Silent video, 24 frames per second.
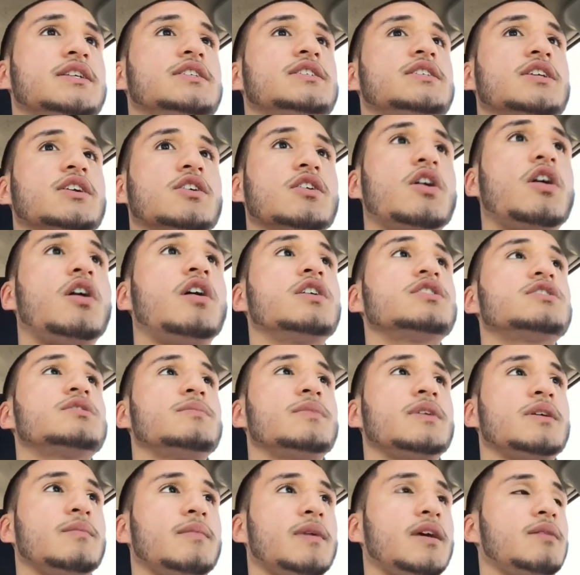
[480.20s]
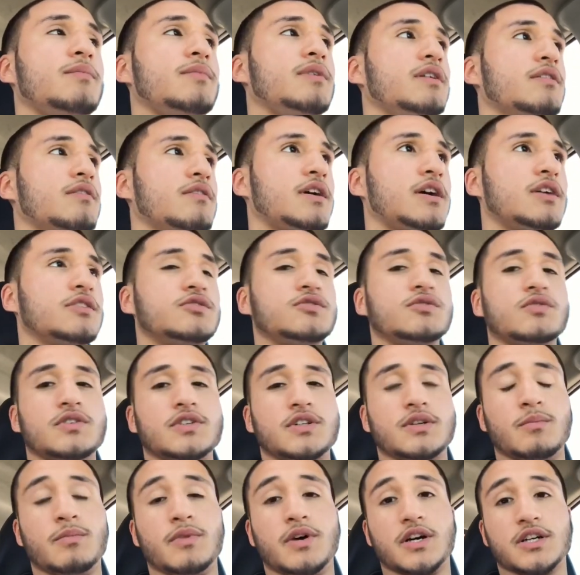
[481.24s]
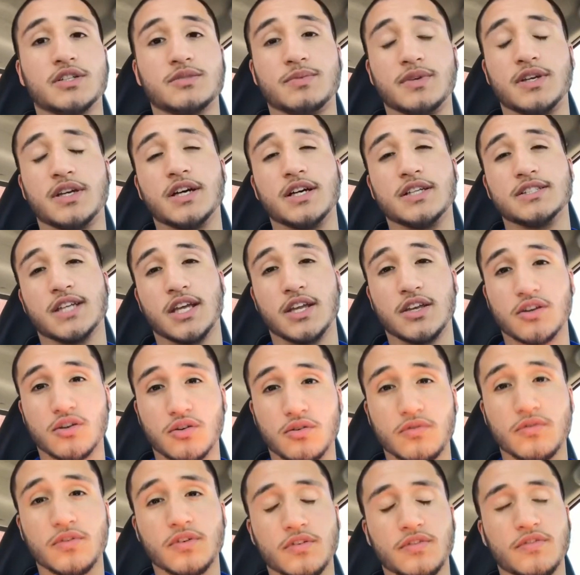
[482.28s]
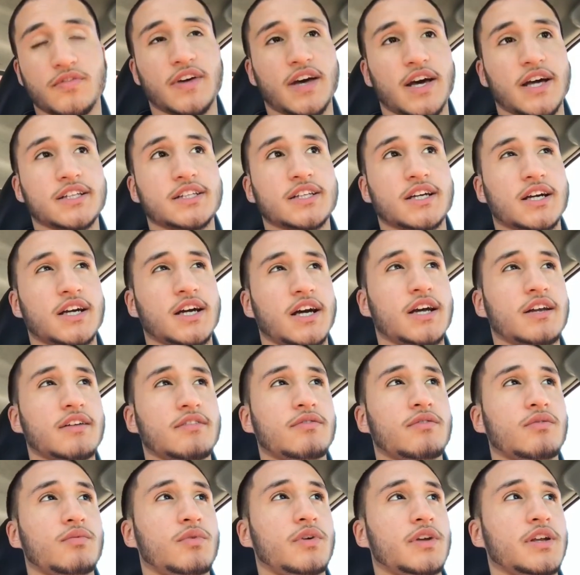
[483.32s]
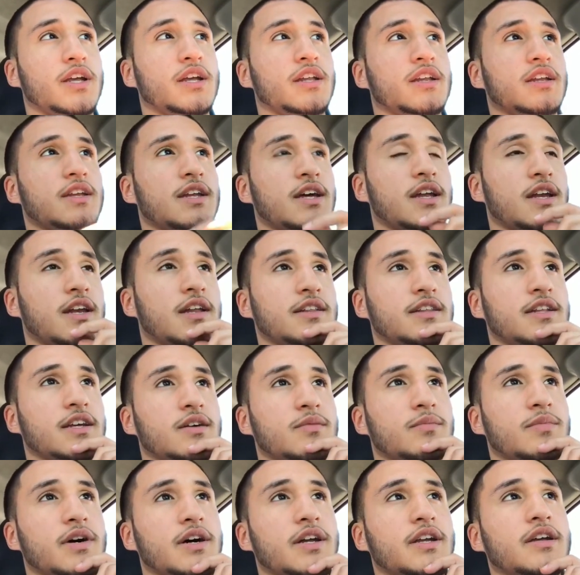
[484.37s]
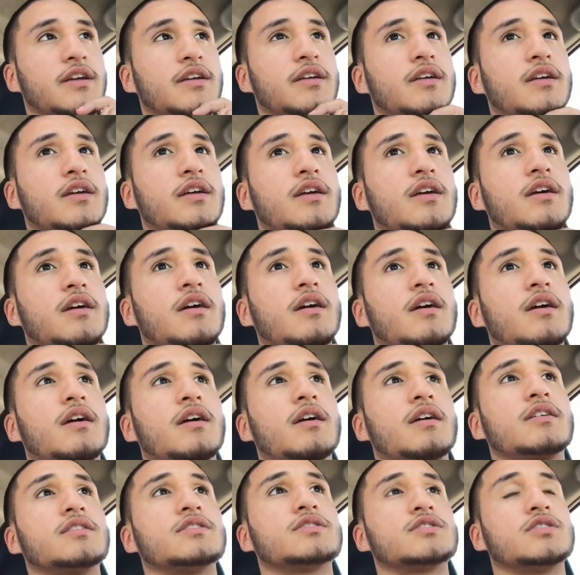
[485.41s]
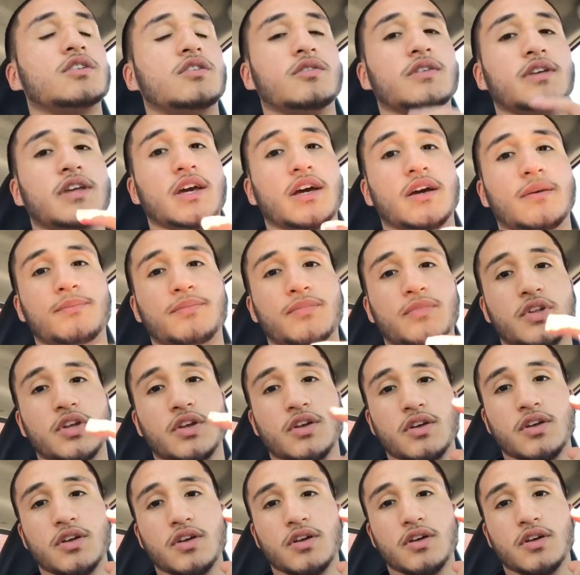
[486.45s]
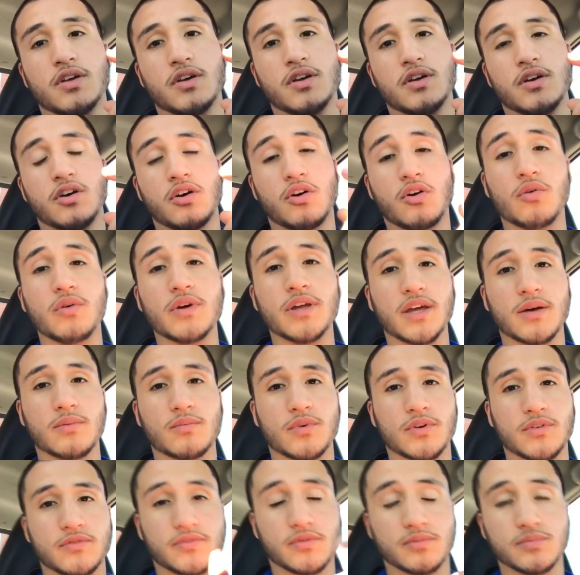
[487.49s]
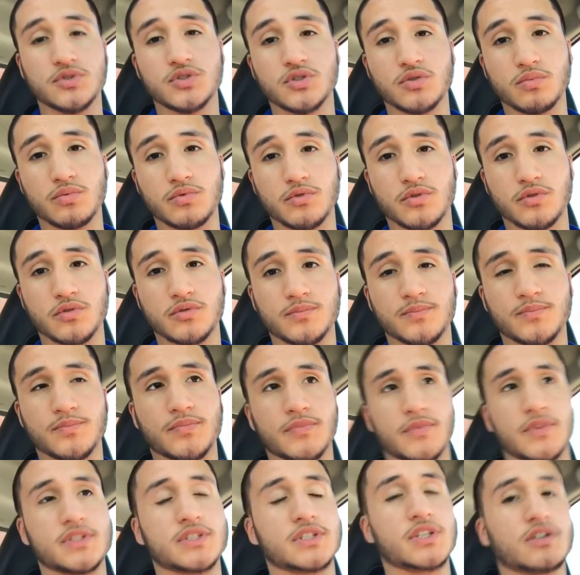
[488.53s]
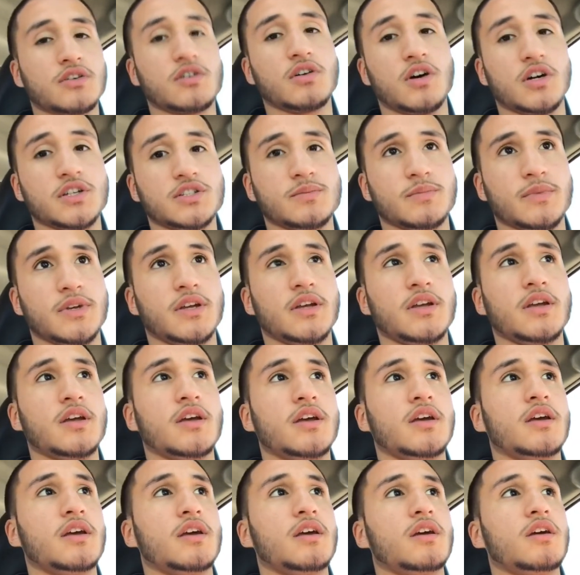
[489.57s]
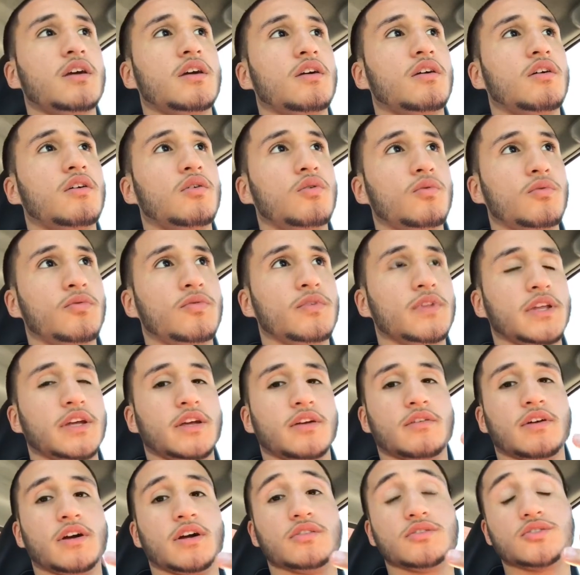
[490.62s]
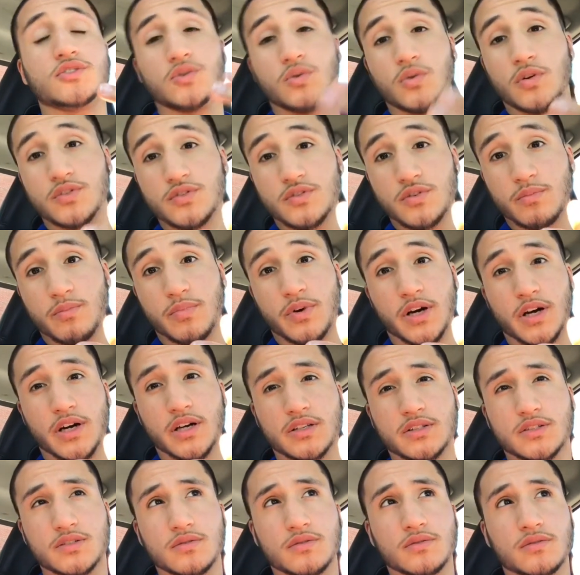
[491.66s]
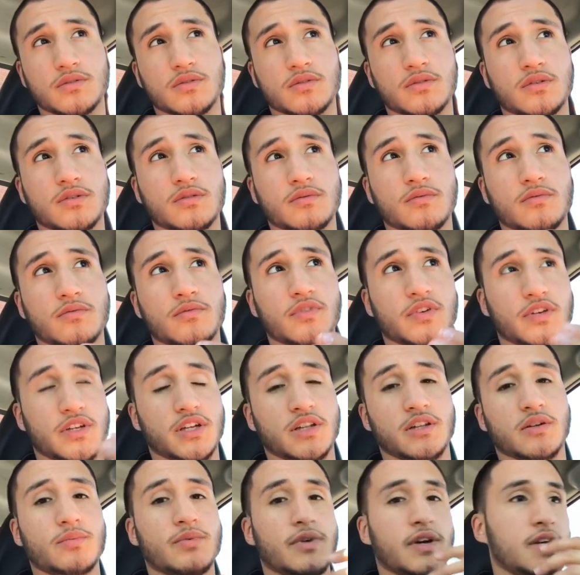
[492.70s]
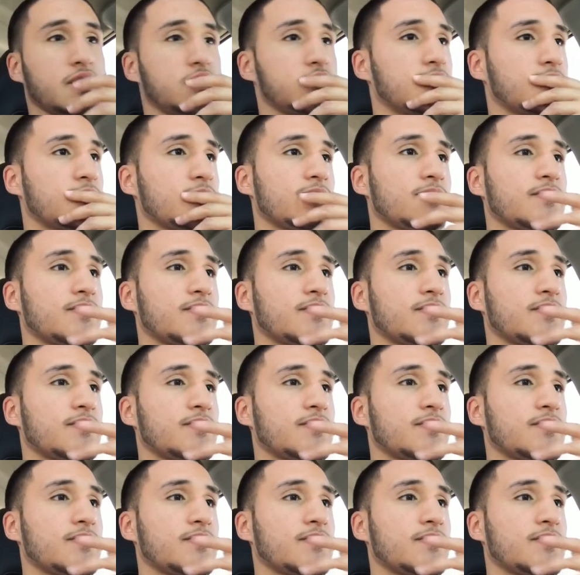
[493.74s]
is gonna cost me maybe around $200 because I know for a fact I got it for $180 now that I think about it. So yeah, an OEM one from Subaru is gonna cost me hopefully around $200 for dealer price.